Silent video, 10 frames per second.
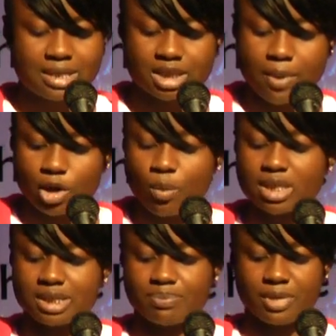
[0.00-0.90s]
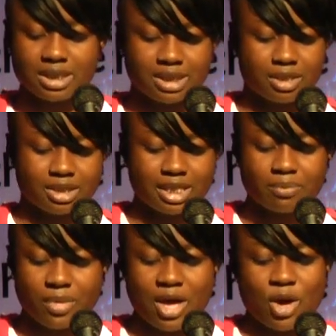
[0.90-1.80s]
Somebody who must
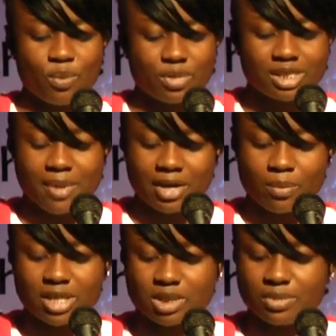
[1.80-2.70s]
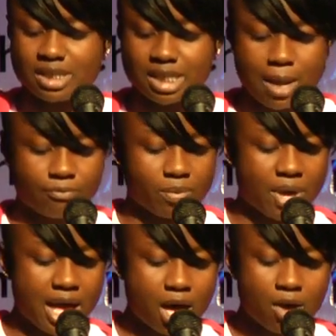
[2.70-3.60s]
have been sent up
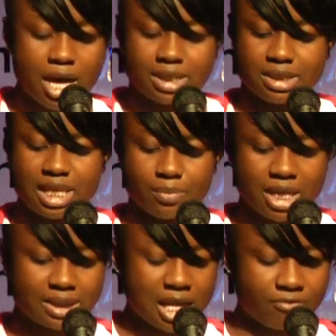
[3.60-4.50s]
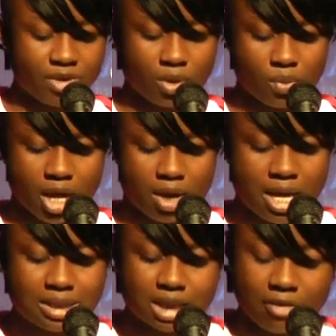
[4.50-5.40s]
from hell to tempt me to say
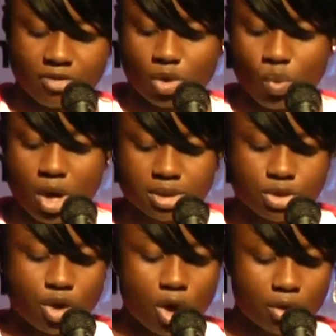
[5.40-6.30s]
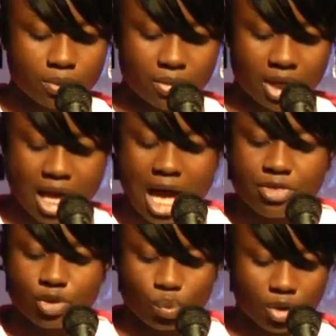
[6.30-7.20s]
farewell to the old me,
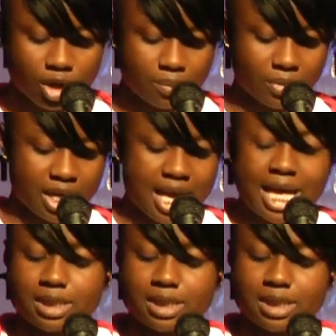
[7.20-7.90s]
the real me.